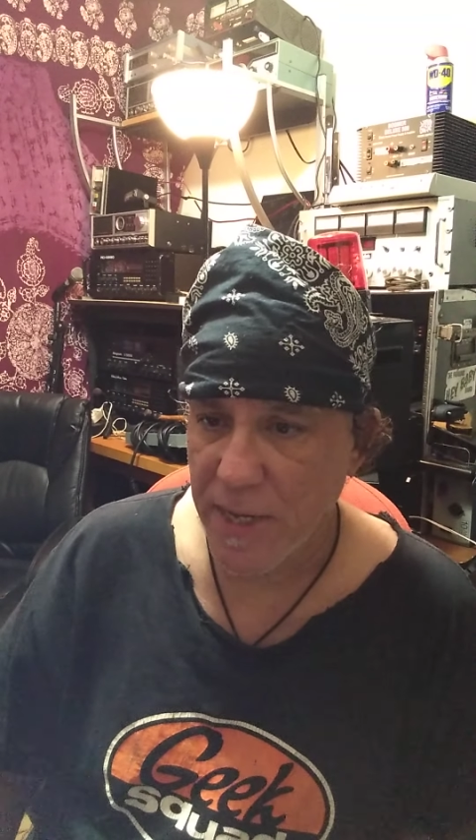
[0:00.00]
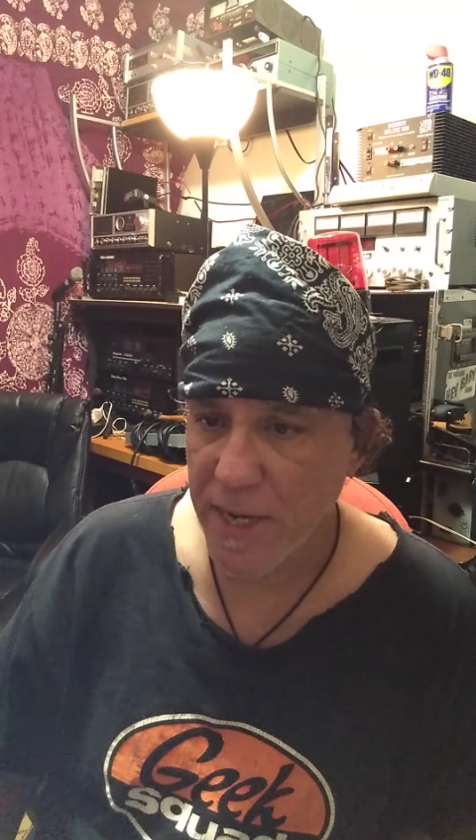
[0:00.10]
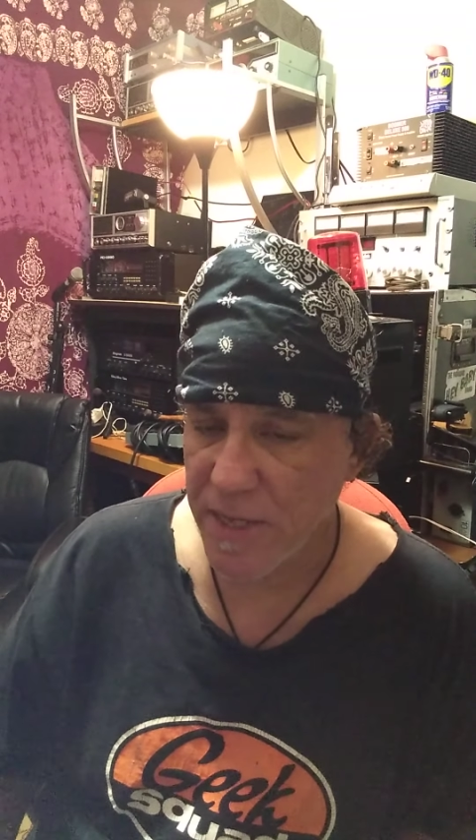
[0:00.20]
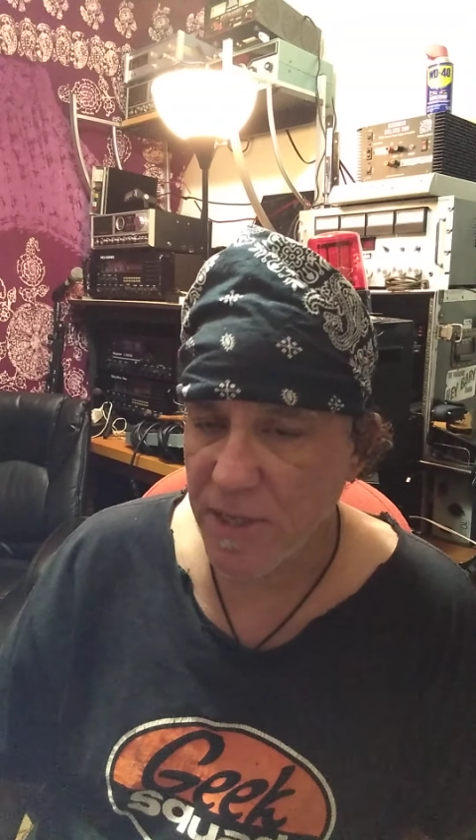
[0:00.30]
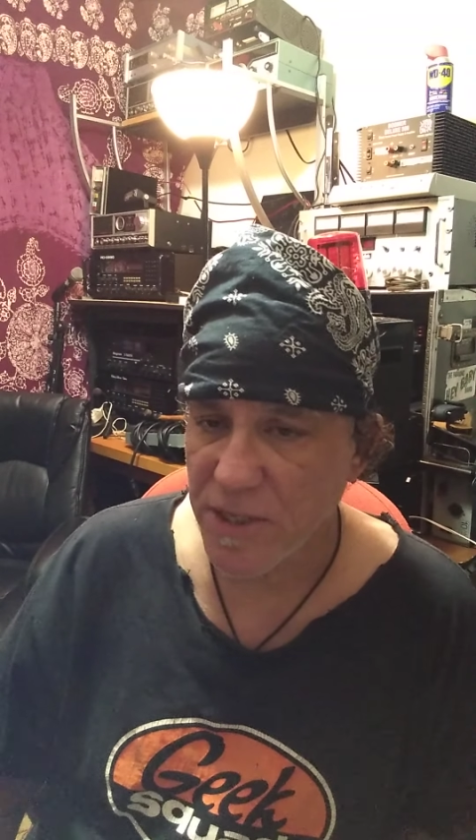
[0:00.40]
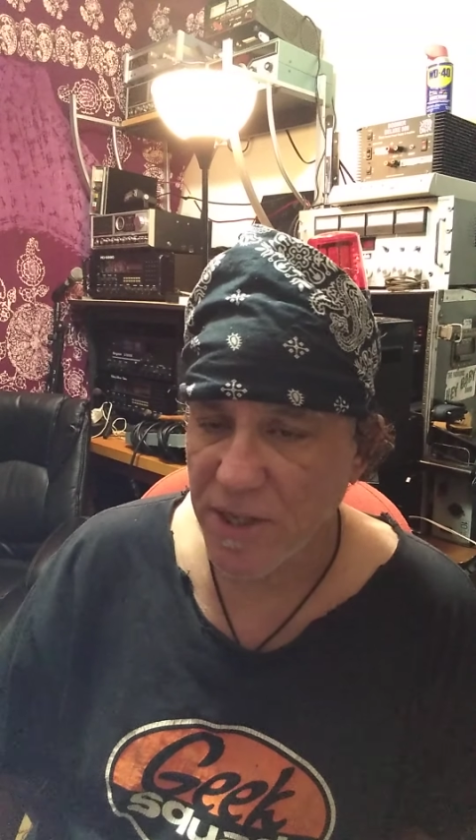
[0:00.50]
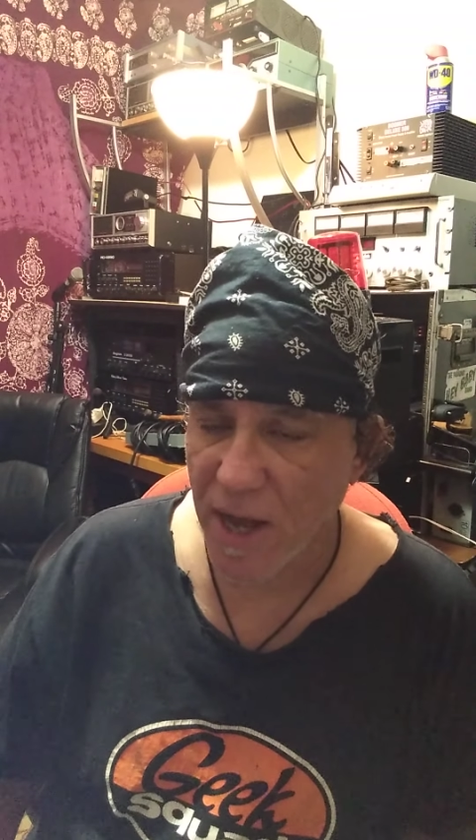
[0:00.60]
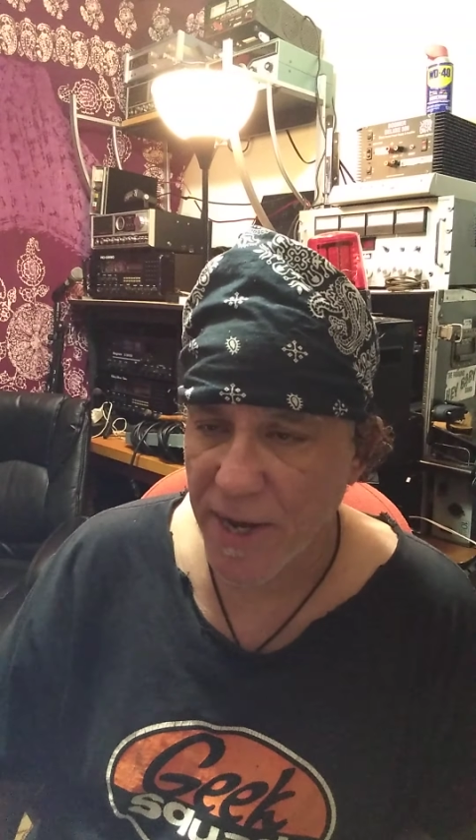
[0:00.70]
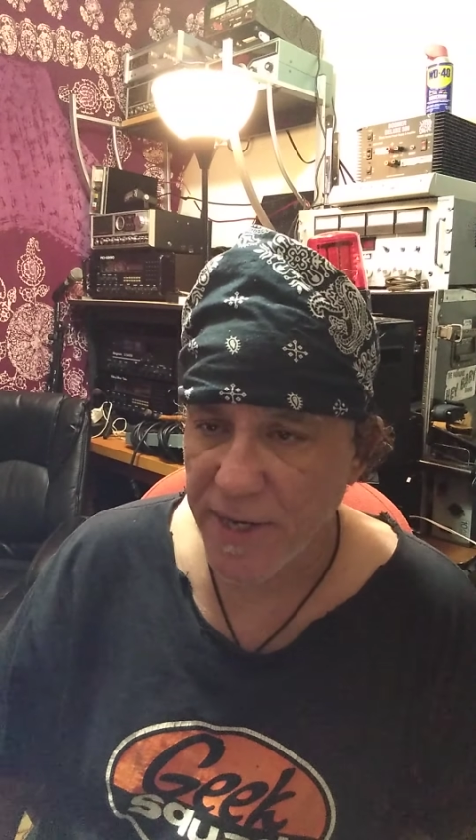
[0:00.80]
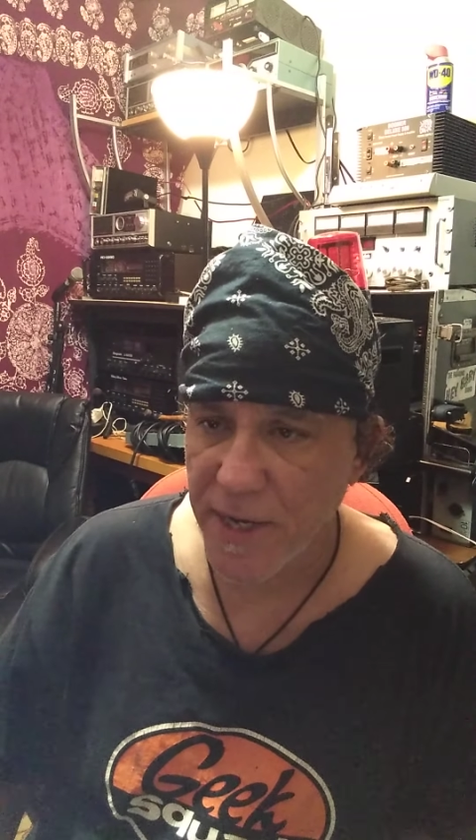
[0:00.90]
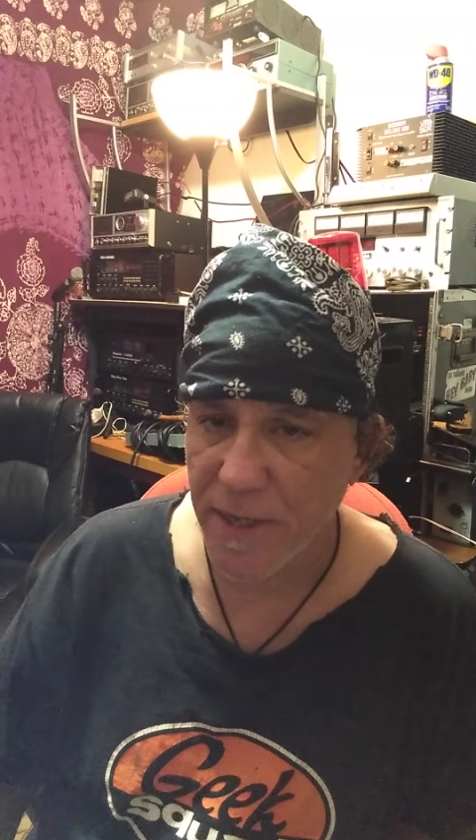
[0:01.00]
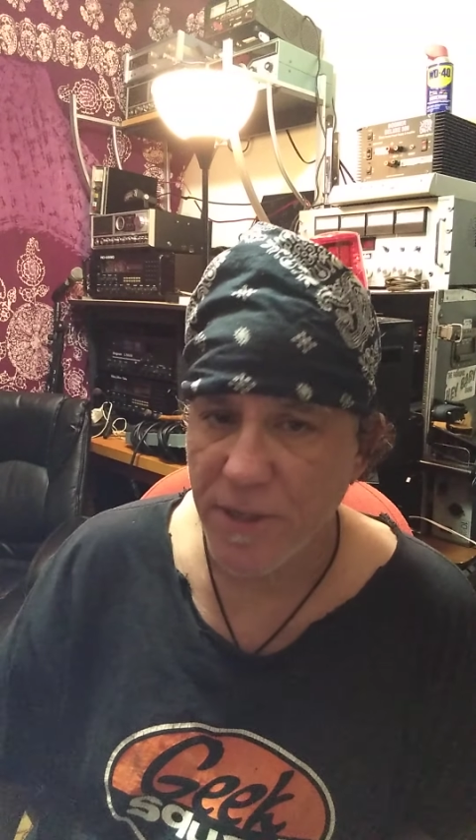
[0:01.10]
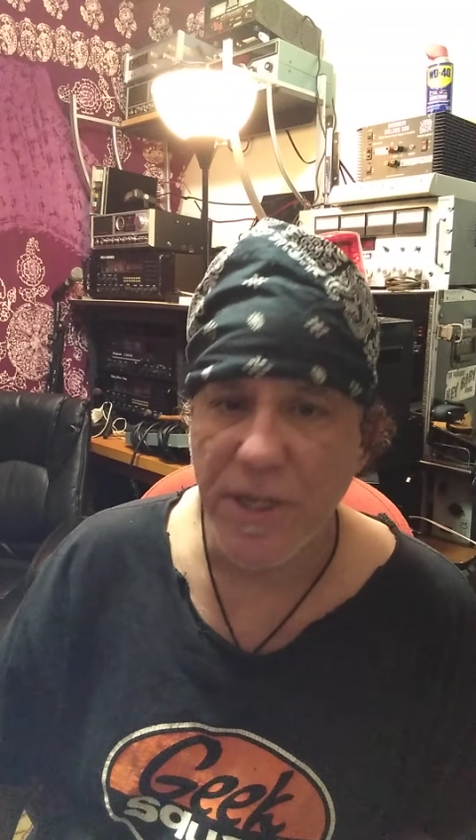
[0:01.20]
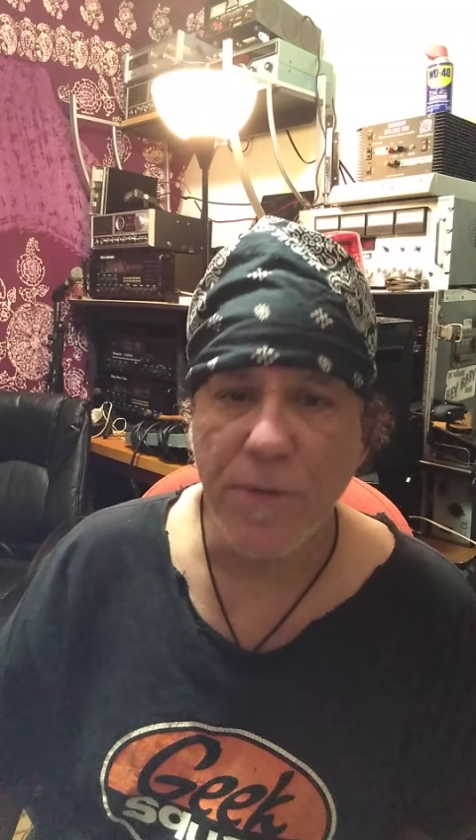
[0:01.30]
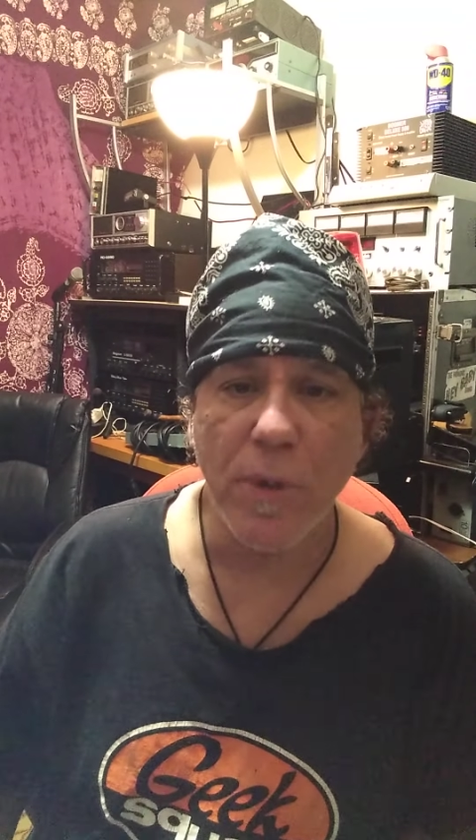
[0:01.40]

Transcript: He decided, see,